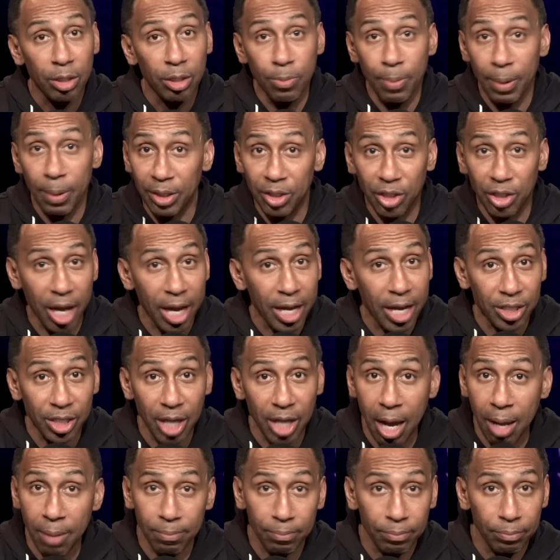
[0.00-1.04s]
you better change
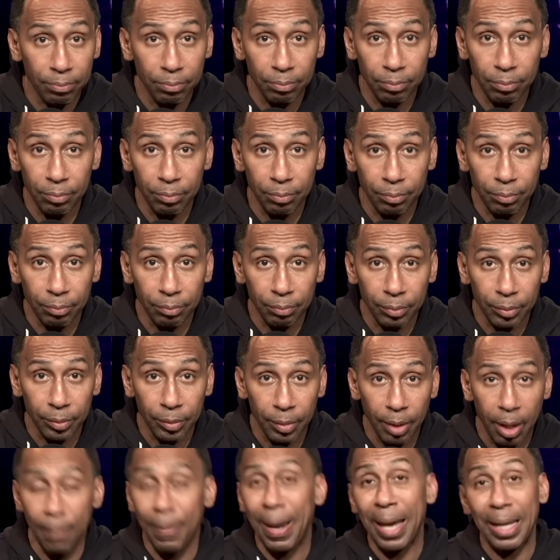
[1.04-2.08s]
up.
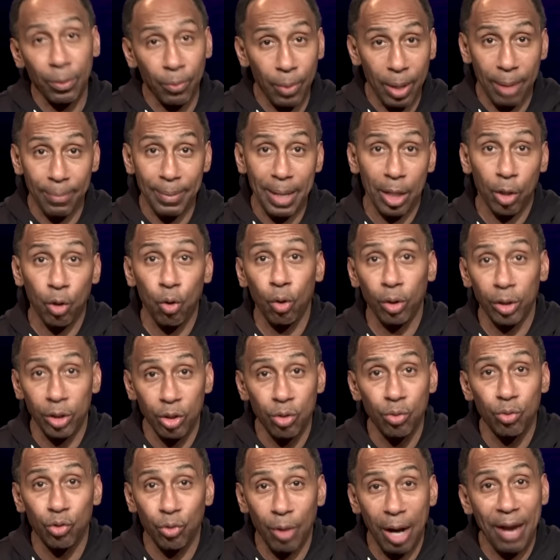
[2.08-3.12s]
And by the way, I'm not
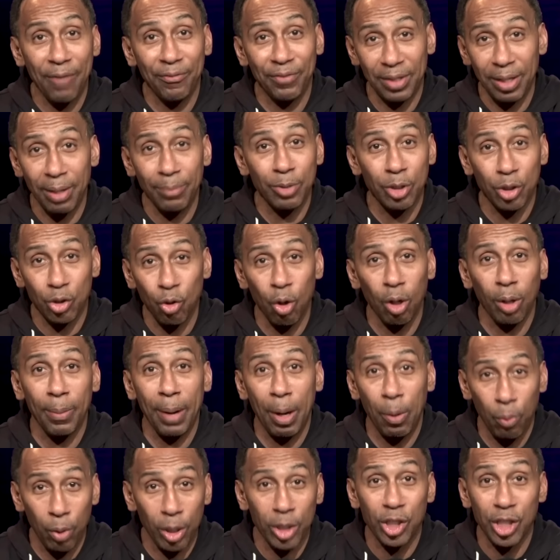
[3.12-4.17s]
calling you trifling. I'm just talking
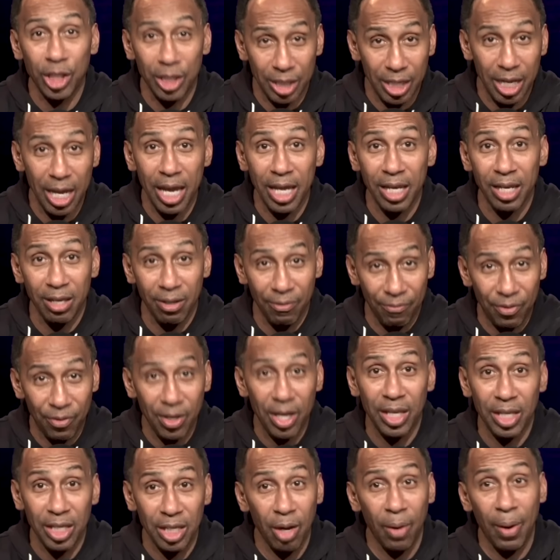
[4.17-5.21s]
about what you did in the
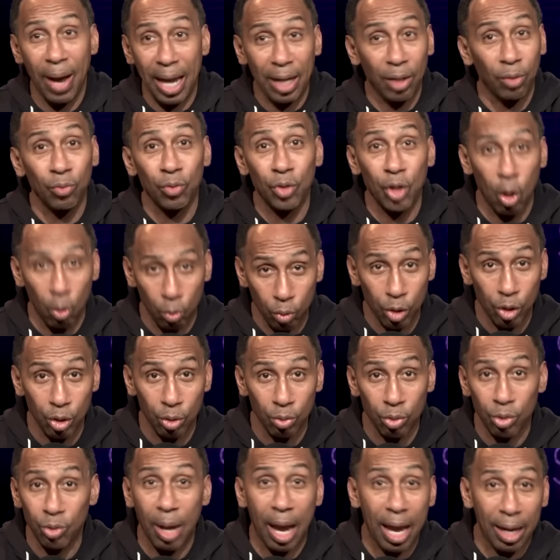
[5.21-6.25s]
video. I don't know
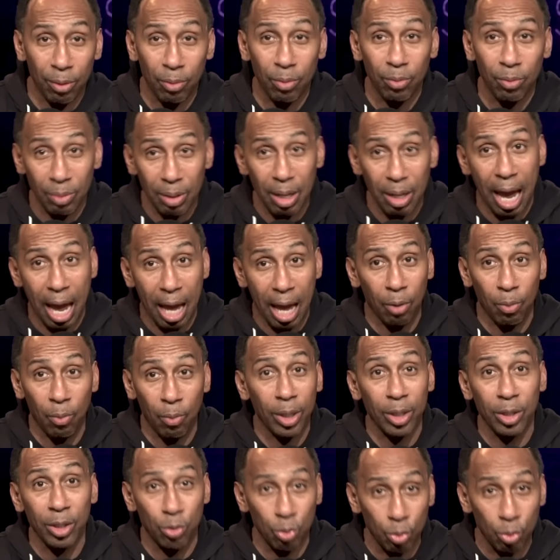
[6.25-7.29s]
you, so I don't
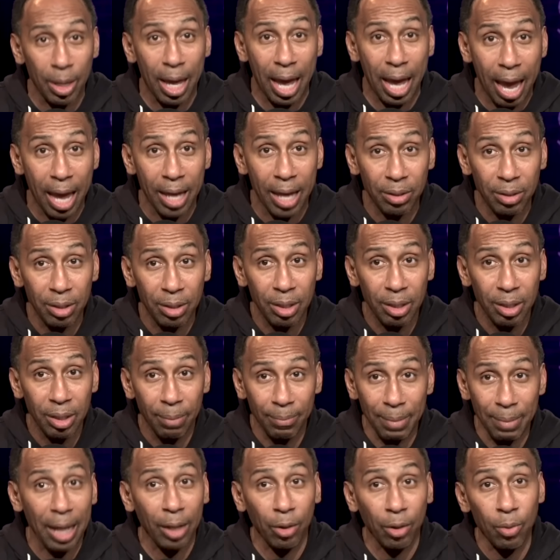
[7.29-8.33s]
want to do that.
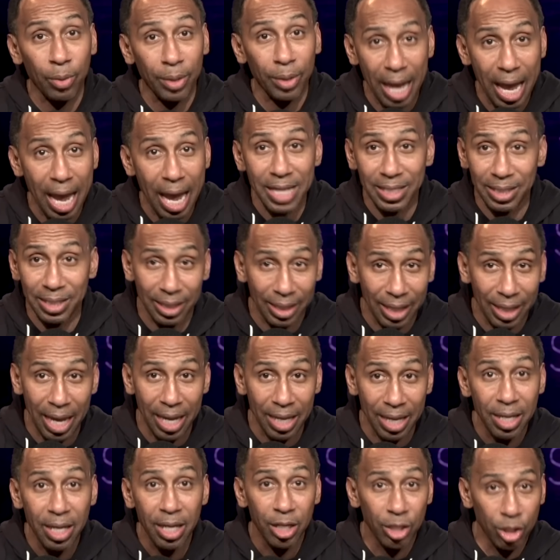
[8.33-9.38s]
I'm not going to
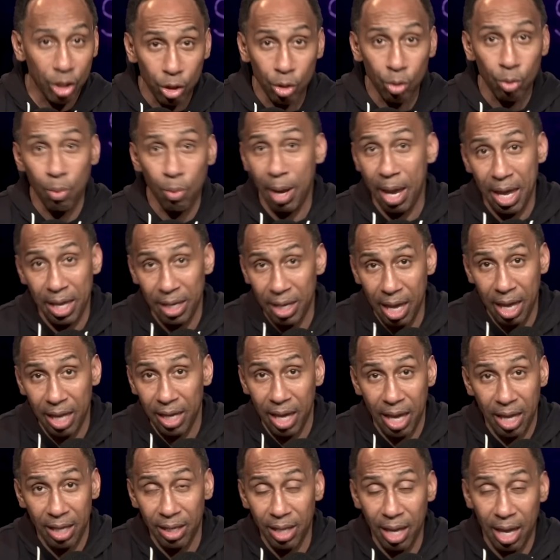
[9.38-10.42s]
castigate you
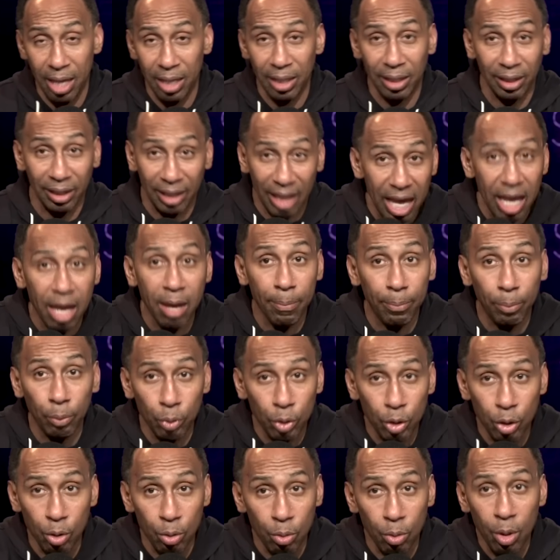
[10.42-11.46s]
and
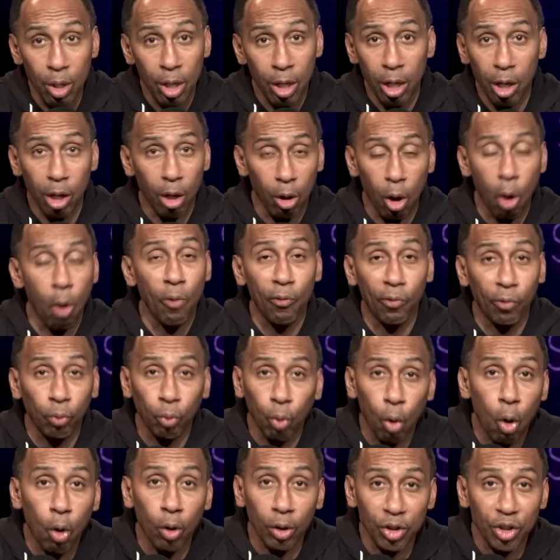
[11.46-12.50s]
label you
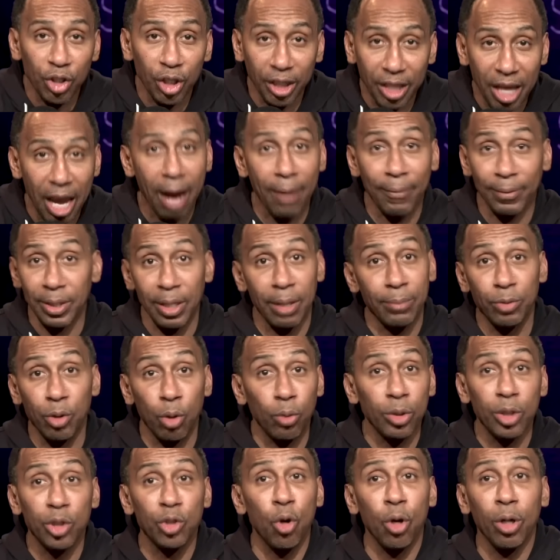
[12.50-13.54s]
overall as your character. I'm
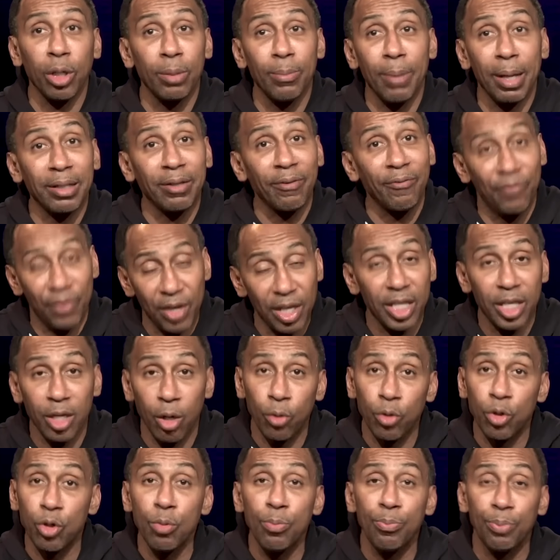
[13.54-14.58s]
only talking about the
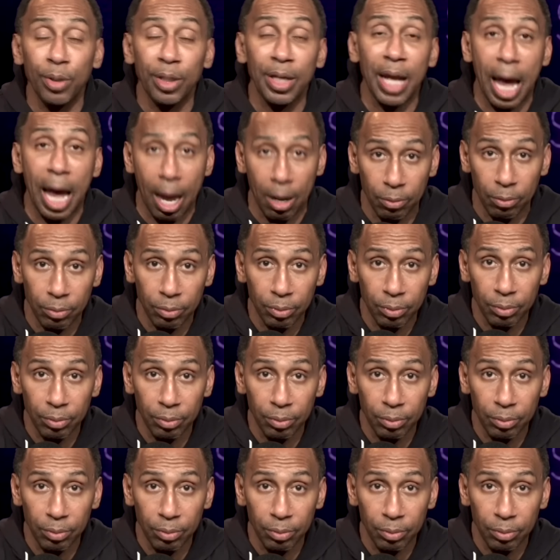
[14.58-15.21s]
video you put out.